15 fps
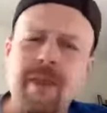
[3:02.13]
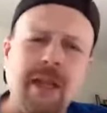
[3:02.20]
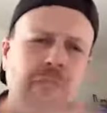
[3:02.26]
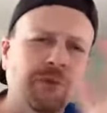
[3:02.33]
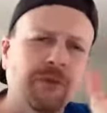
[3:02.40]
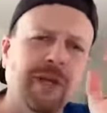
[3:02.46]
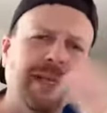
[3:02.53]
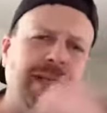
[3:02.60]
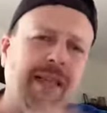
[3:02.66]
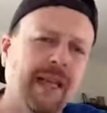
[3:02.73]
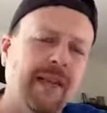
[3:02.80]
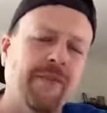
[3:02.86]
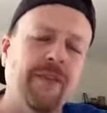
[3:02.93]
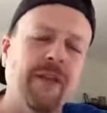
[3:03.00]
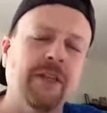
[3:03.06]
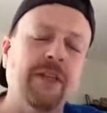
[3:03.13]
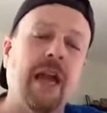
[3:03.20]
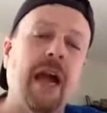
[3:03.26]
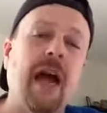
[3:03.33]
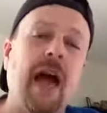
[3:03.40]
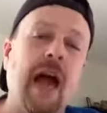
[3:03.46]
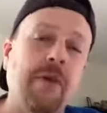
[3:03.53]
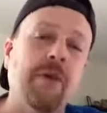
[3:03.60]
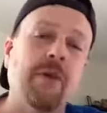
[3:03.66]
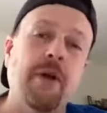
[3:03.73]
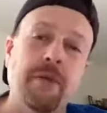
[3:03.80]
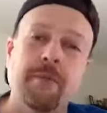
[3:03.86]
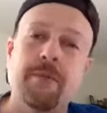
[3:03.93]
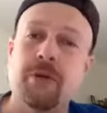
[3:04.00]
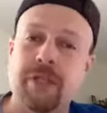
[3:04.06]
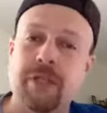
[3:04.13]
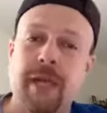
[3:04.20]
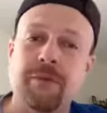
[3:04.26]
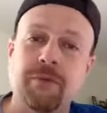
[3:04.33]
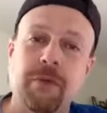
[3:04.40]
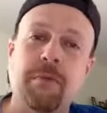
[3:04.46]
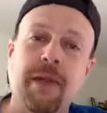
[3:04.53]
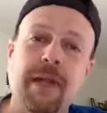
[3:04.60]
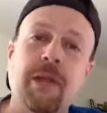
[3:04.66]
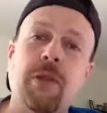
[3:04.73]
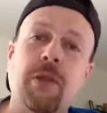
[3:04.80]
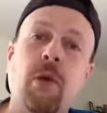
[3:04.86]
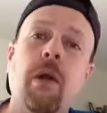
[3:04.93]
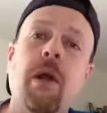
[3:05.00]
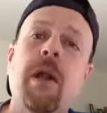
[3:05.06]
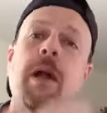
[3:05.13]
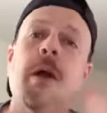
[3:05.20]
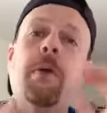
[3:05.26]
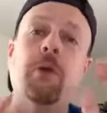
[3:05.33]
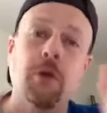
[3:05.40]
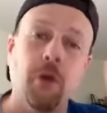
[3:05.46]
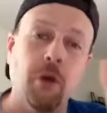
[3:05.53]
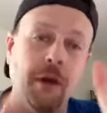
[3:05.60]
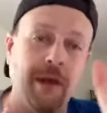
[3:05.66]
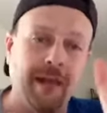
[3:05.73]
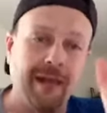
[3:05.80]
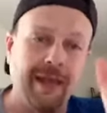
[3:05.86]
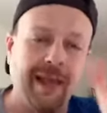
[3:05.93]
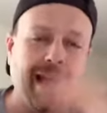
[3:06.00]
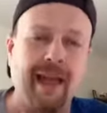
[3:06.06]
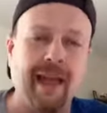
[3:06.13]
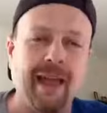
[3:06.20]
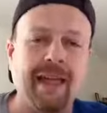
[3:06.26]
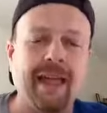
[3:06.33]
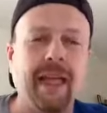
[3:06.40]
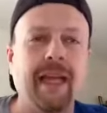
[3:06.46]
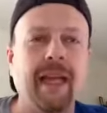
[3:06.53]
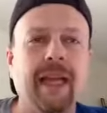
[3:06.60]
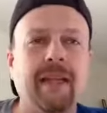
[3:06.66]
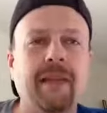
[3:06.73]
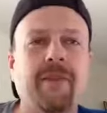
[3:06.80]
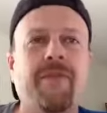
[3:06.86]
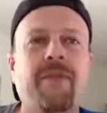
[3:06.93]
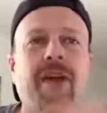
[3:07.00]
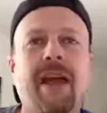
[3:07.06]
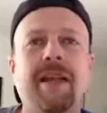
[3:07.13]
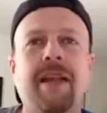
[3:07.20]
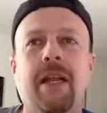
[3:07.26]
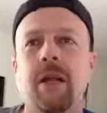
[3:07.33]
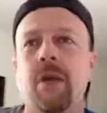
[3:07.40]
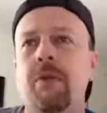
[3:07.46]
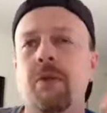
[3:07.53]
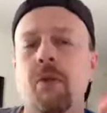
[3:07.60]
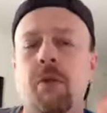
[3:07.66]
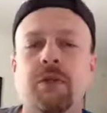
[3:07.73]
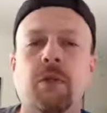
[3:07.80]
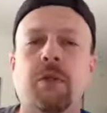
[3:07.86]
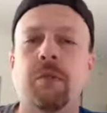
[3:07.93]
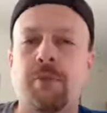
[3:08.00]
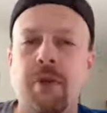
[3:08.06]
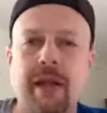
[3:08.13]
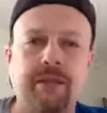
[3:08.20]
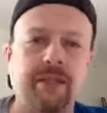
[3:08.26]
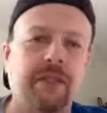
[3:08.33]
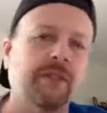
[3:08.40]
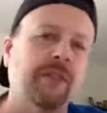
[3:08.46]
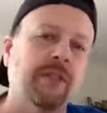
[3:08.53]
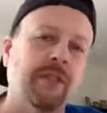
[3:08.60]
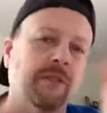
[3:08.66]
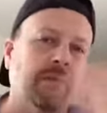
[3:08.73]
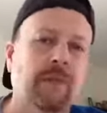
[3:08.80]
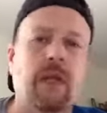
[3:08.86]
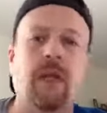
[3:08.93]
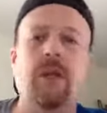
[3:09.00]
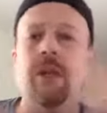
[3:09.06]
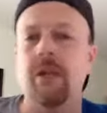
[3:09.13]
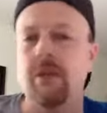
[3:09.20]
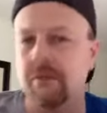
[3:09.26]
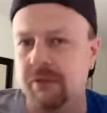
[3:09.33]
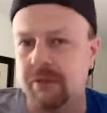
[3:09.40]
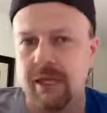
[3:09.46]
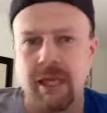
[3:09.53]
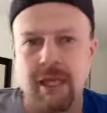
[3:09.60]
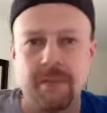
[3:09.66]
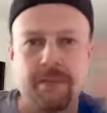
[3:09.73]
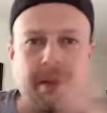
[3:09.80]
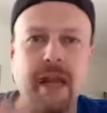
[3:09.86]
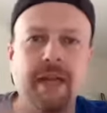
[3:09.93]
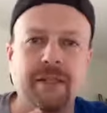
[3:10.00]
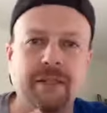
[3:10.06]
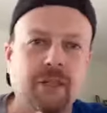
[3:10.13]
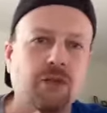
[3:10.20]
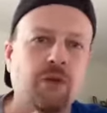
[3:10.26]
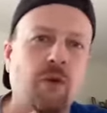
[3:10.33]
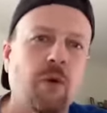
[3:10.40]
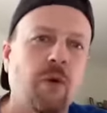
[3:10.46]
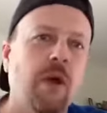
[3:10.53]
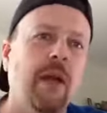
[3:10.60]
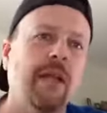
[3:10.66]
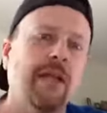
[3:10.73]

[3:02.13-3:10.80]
Drinking like a fish. I thought Chris Hemsworth played Thor good. Like the fact that Thor was all depressed because his planet's destroyed.